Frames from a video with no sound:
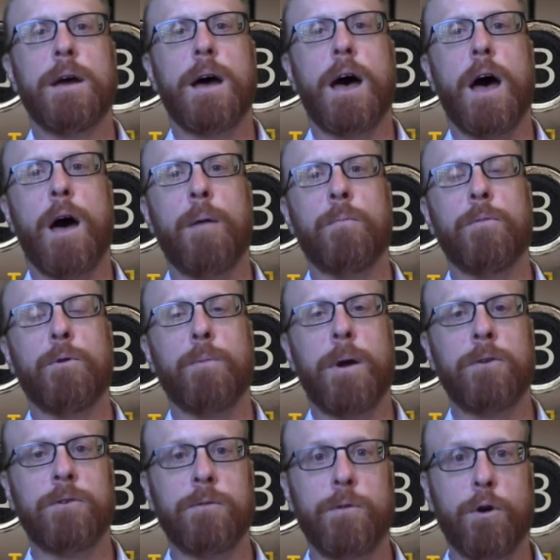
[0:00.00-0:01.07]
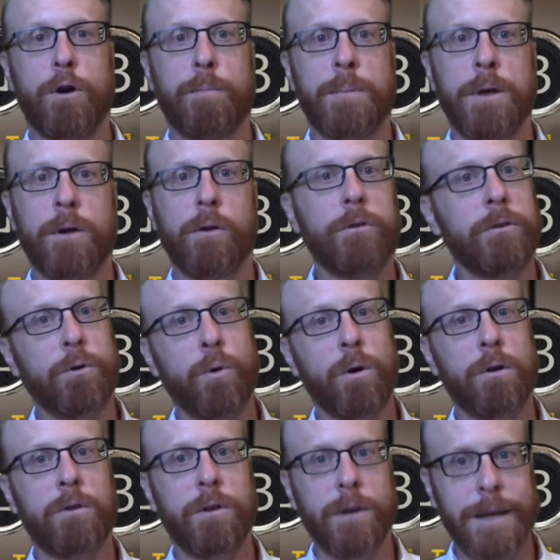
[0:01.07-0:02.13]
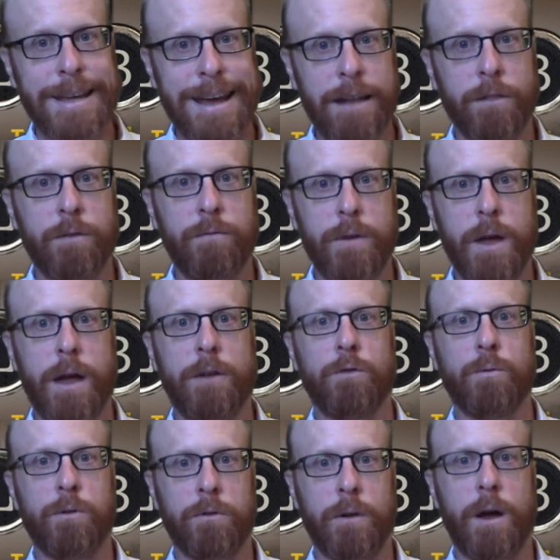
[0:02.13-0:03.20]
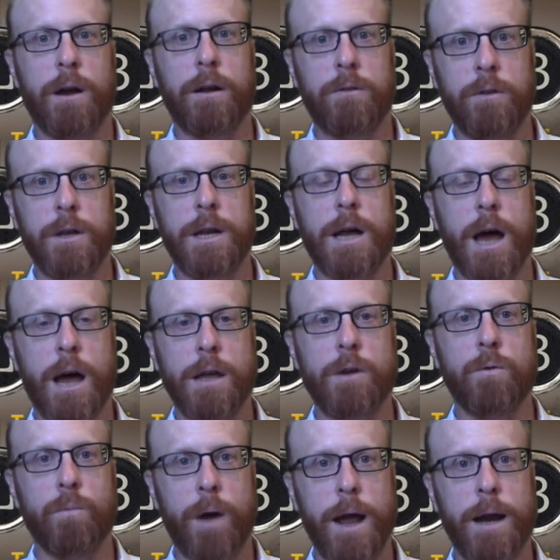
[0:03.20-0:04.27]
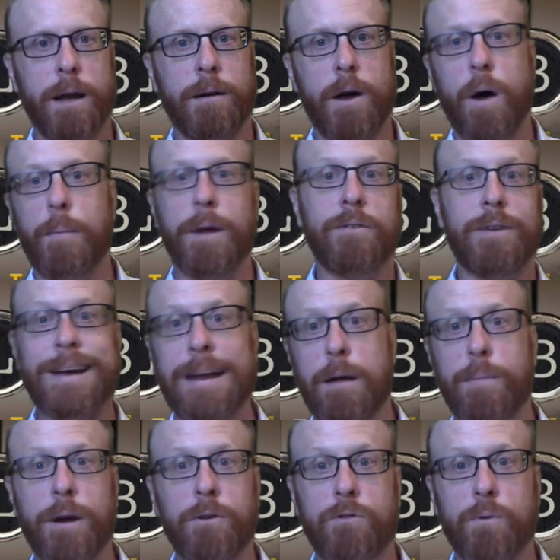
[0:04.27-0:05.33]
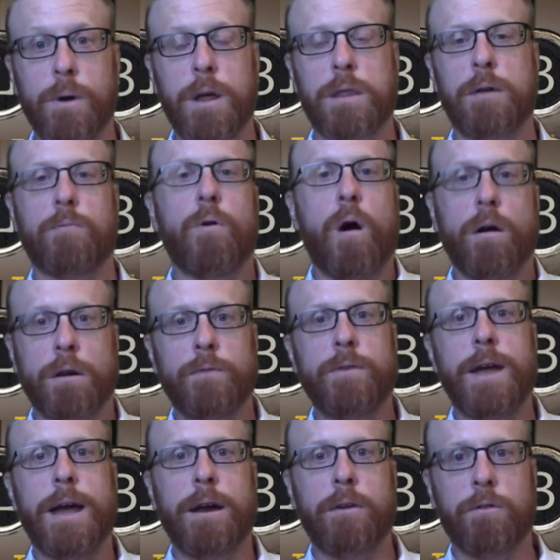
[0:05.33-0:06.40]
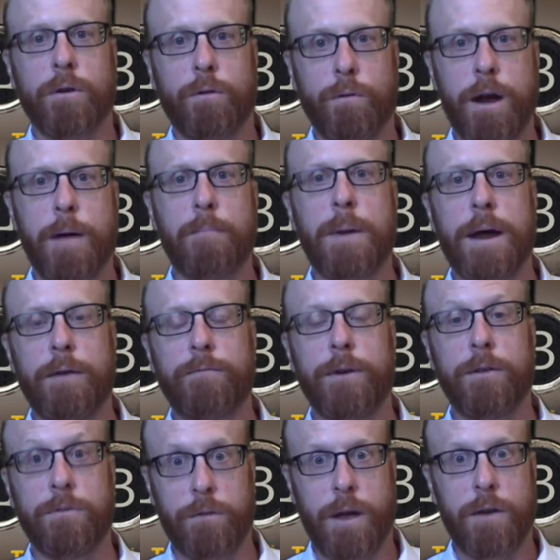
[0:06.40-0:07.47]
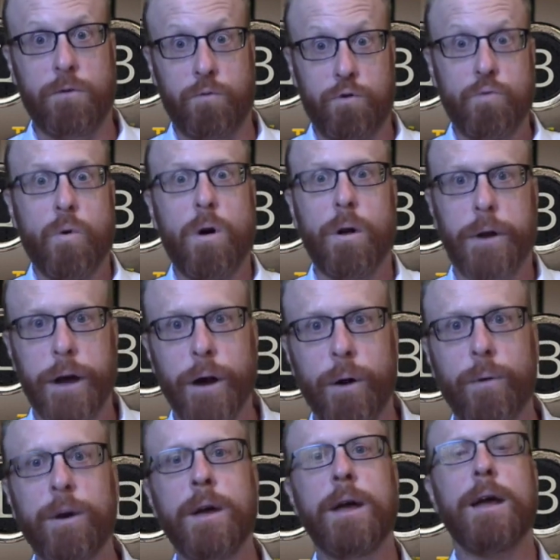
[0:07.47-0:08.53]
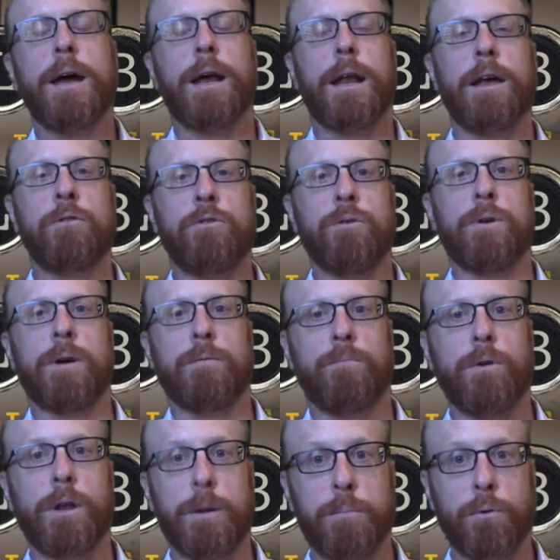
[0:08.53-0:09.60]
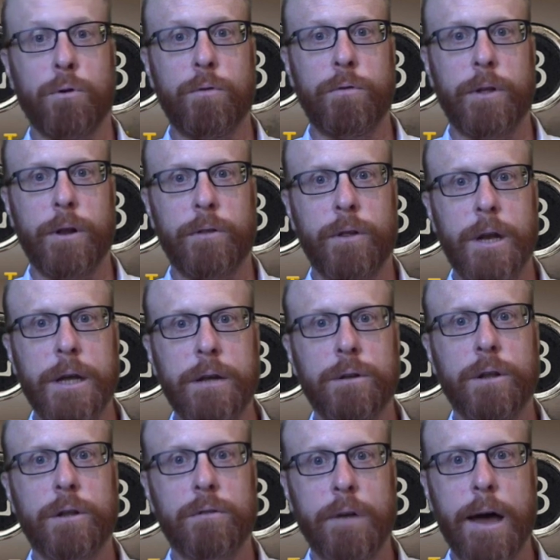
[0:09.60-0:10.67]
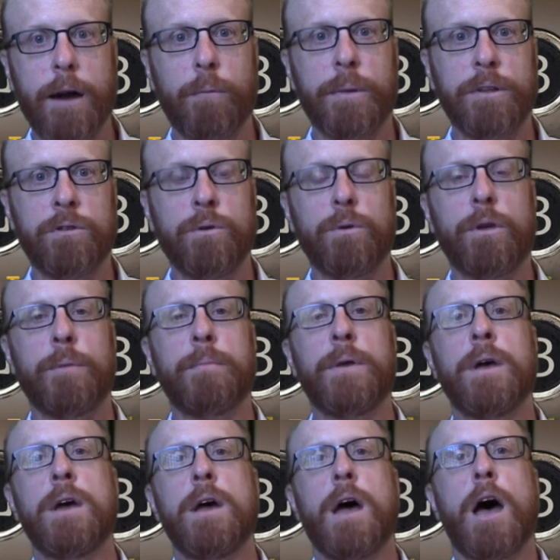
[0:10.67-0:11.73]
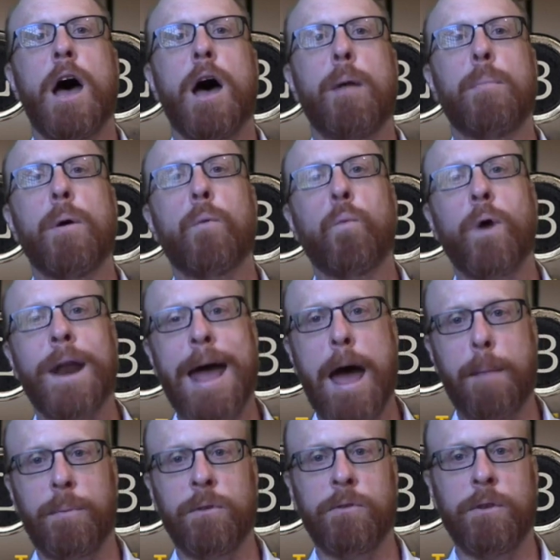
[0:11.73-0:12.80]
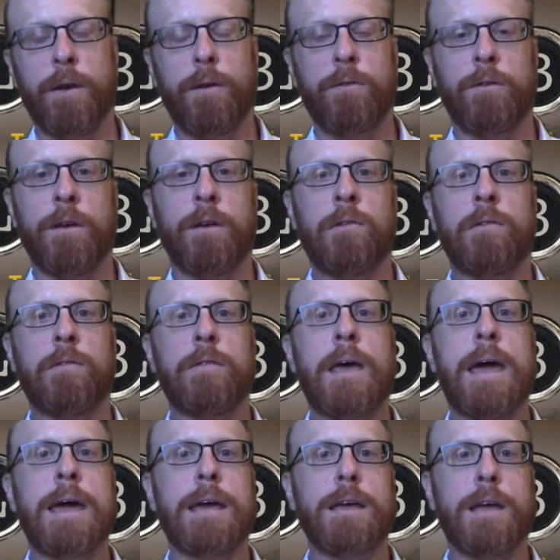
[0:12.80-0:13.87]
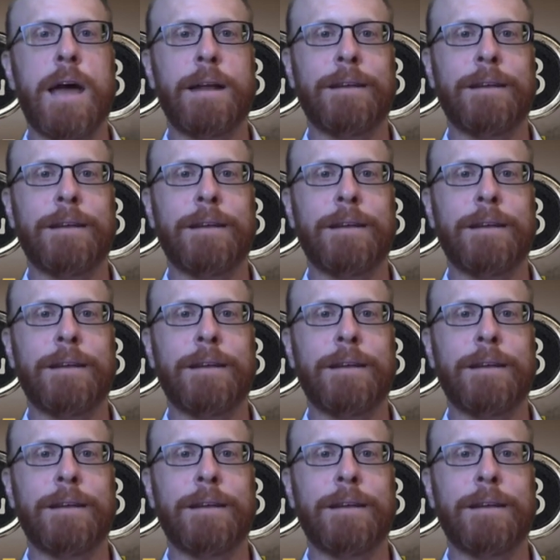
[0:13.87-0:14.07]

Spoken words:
the rest of your appeals in order to get the VA to assign a TDIU rating. Now, I'm not saying anybody's doing anything wrong. The VA doesn't grant benefits, as you all know, unless you can really prove the legal entitlement to them. But what happens is they,